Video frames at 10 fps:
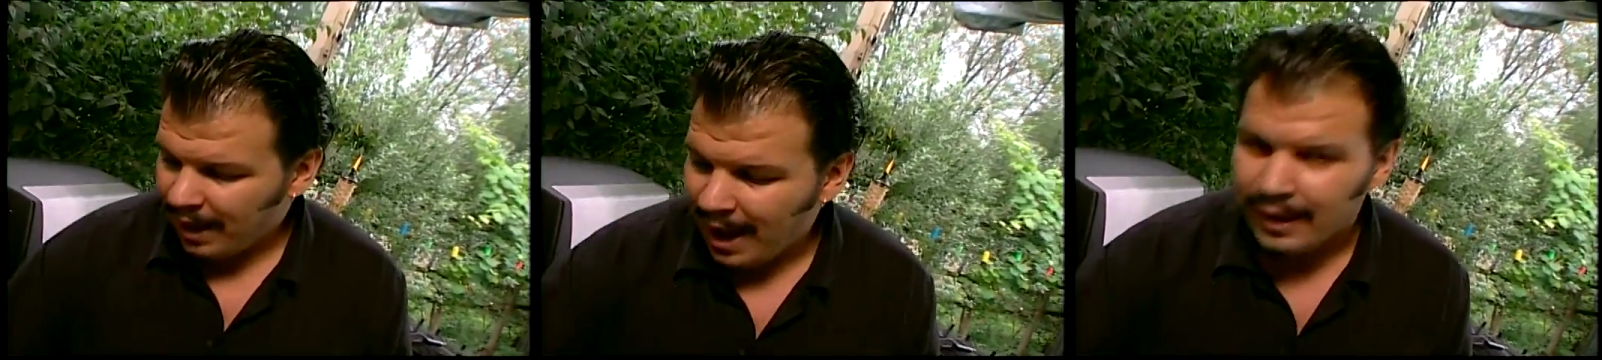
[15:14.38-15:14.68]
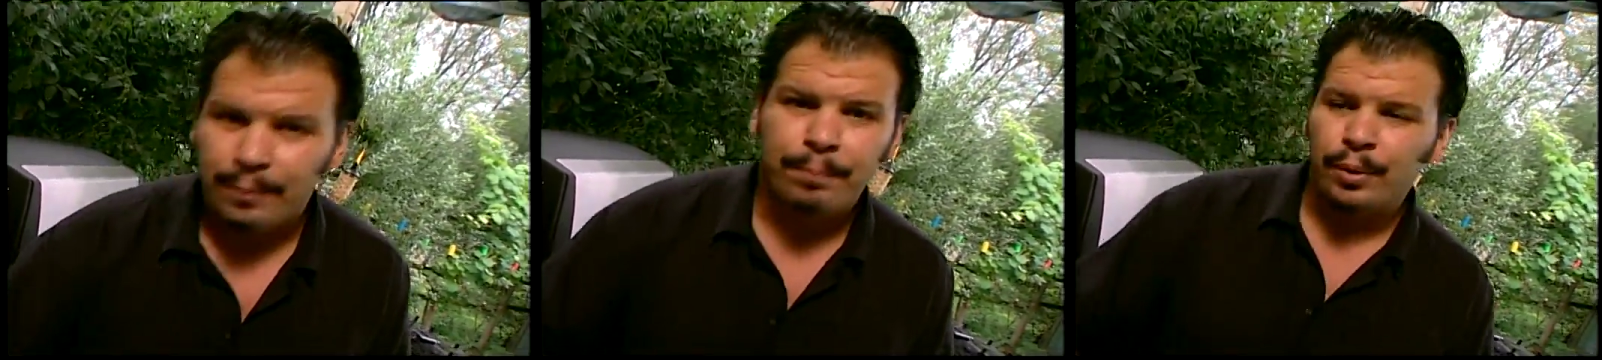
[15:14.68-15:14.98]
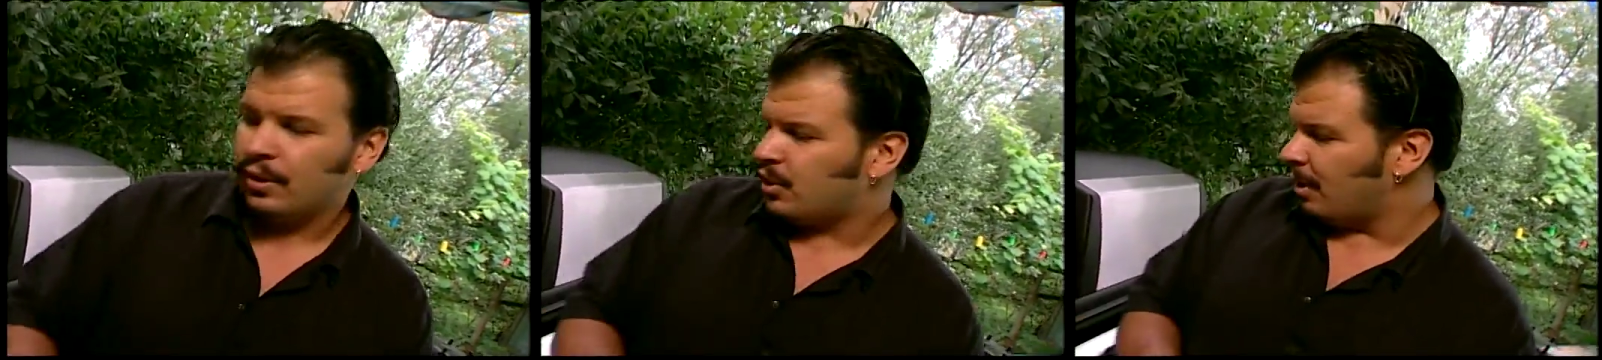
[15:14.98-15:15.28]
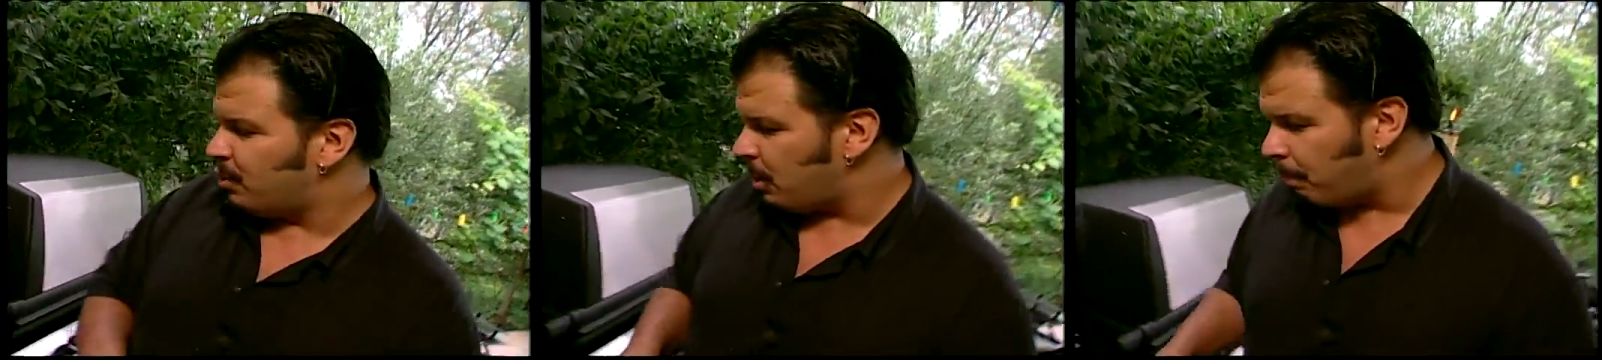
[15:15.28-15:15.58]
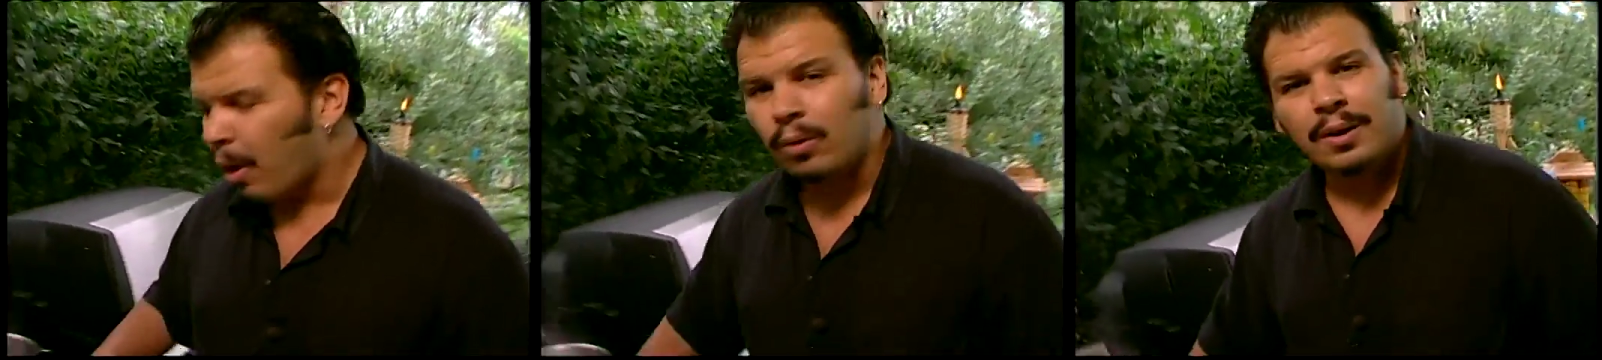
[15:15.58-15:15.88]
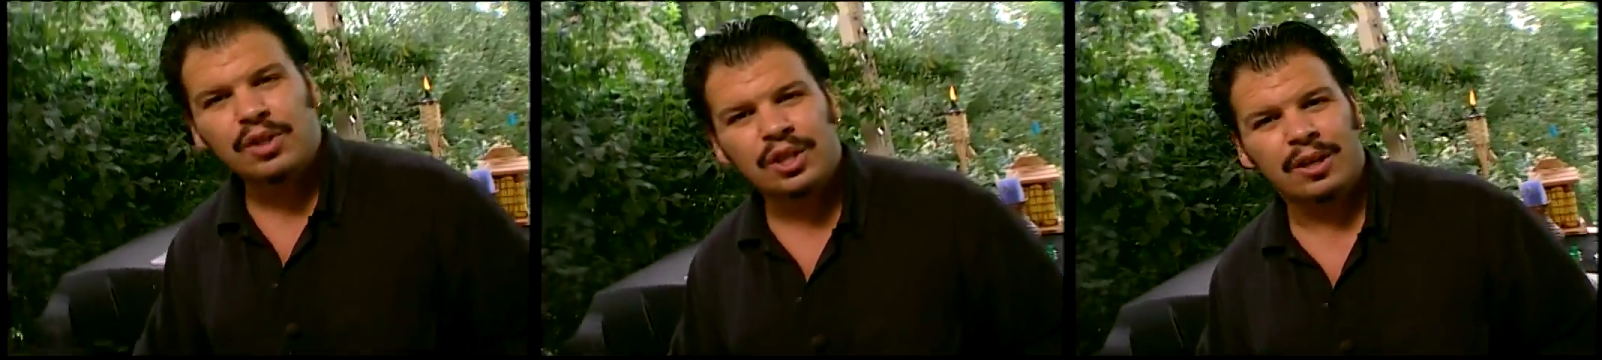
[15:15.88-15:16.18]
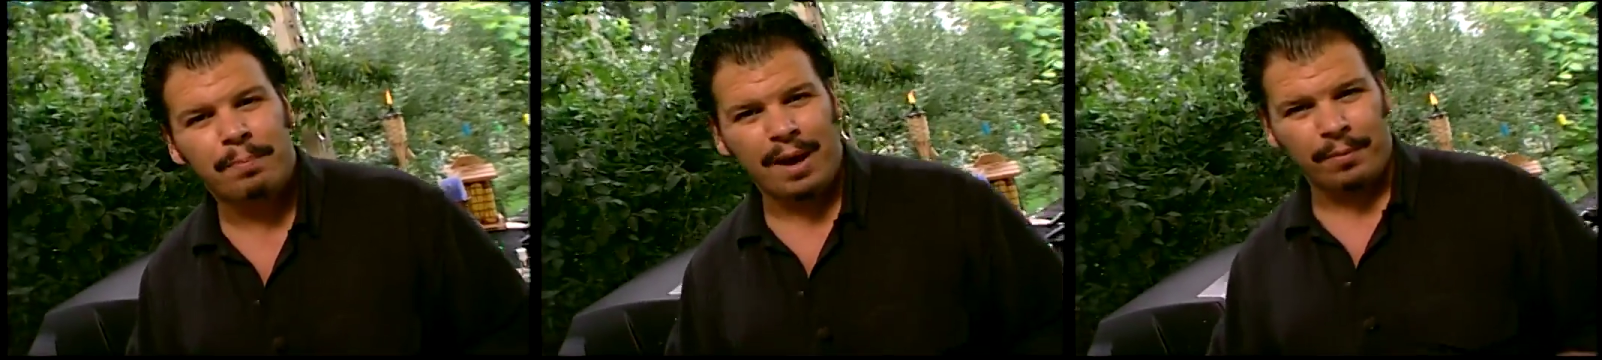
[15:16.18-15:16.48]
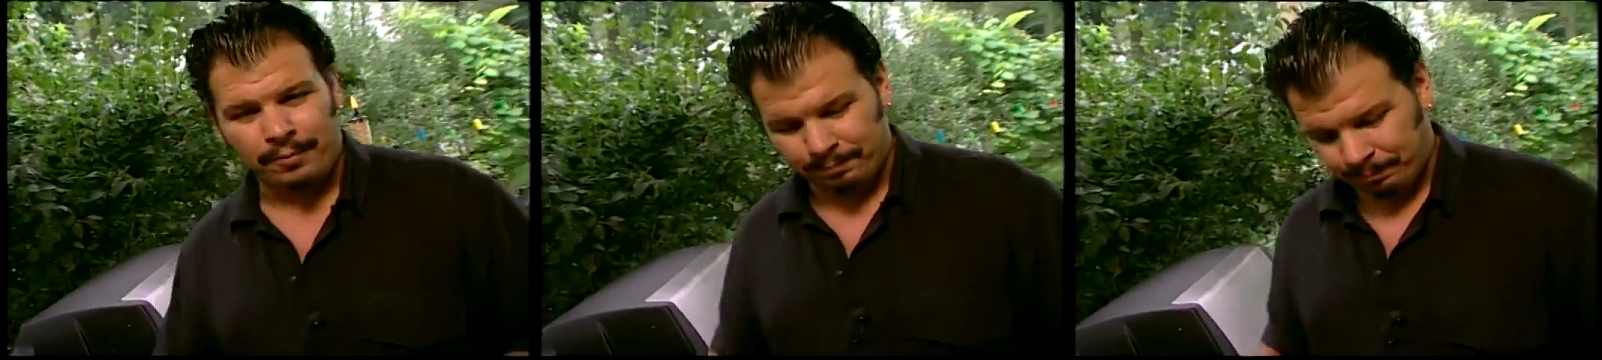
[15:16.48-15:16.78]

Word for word: I'm going to put in some chipotle chili pepper.